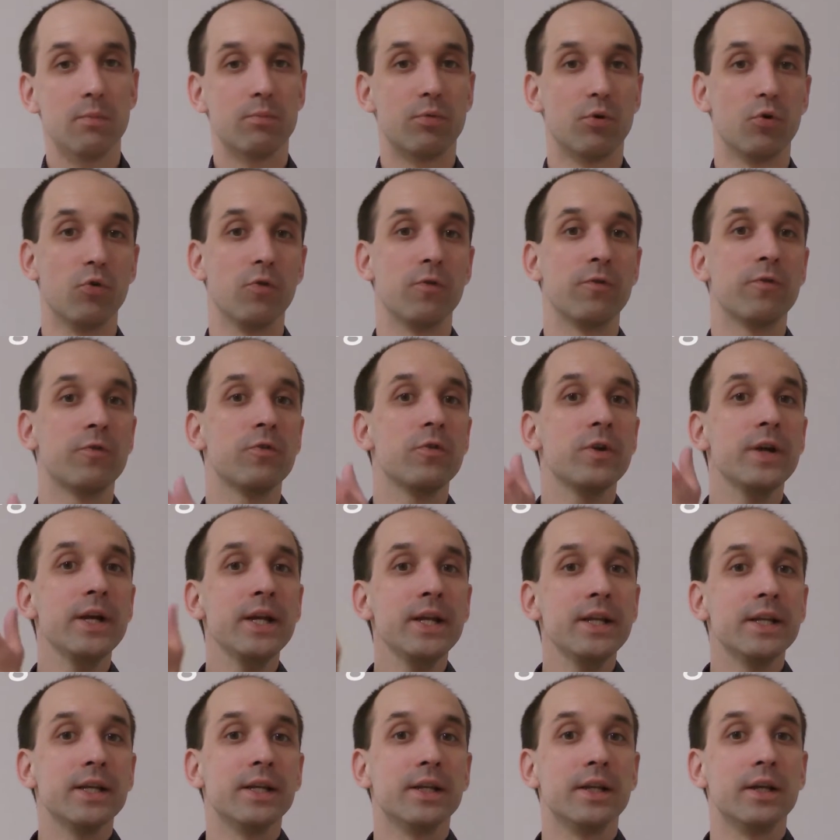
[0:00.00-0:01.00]

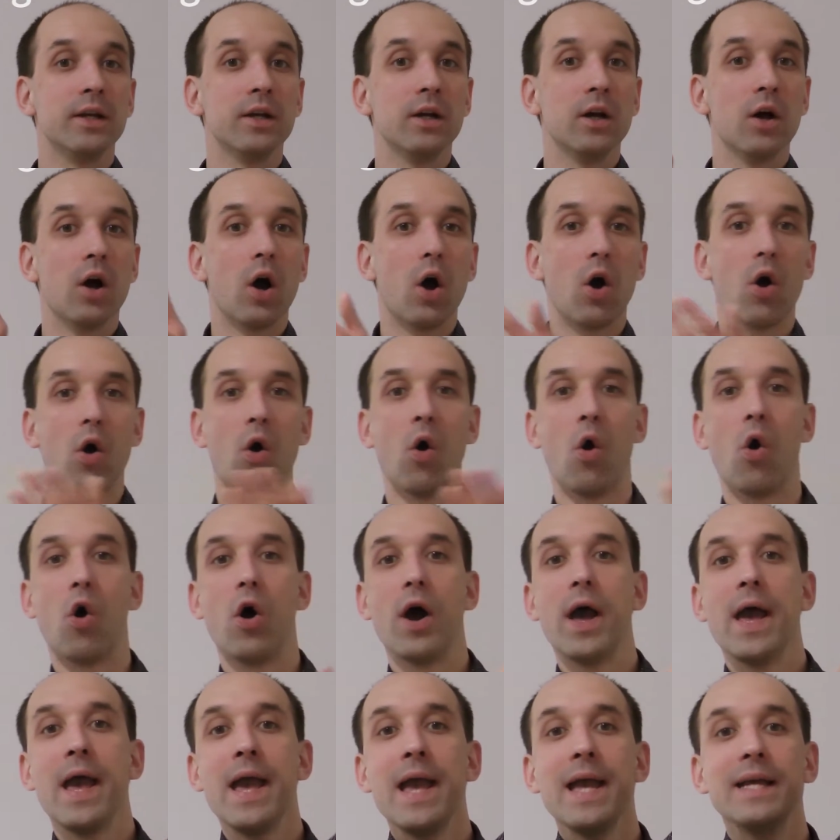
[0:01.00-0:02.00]
Proofreading
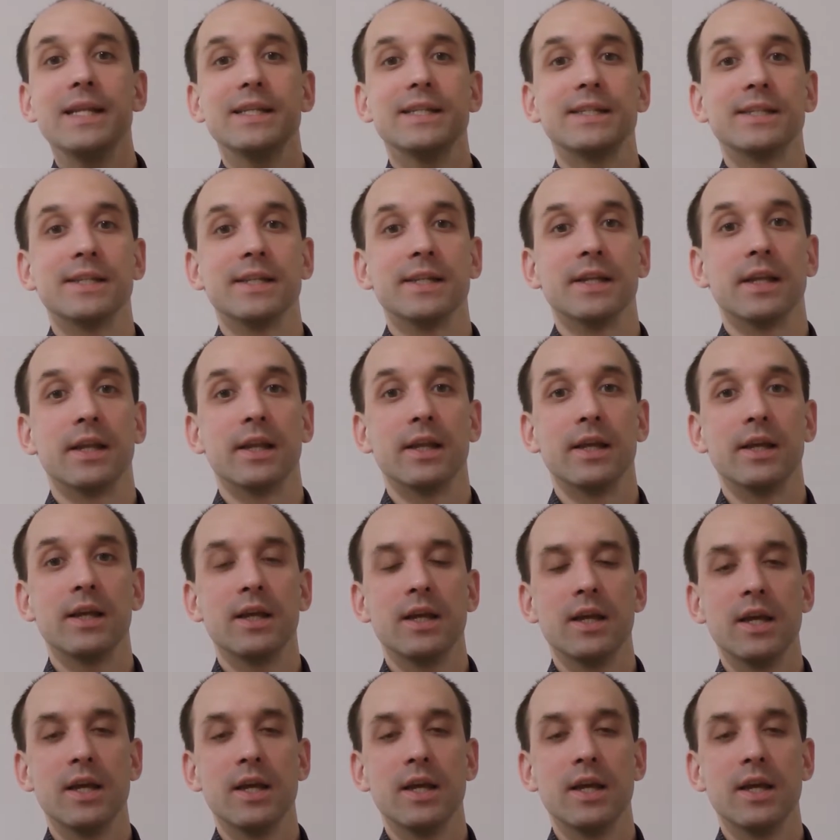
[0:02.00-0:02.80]
or editing,